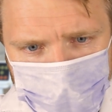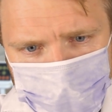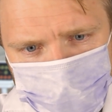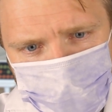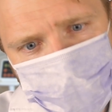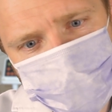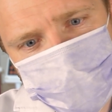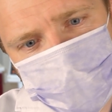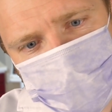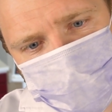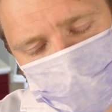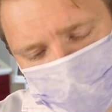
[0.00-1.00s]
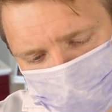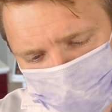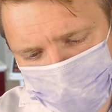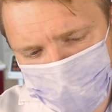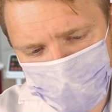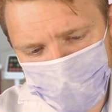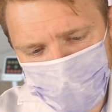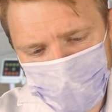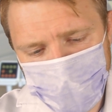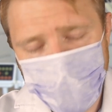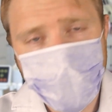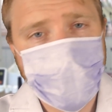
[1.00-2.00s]
It's usually just
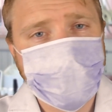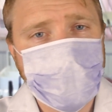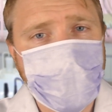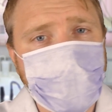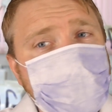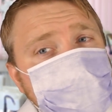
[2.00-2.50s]
a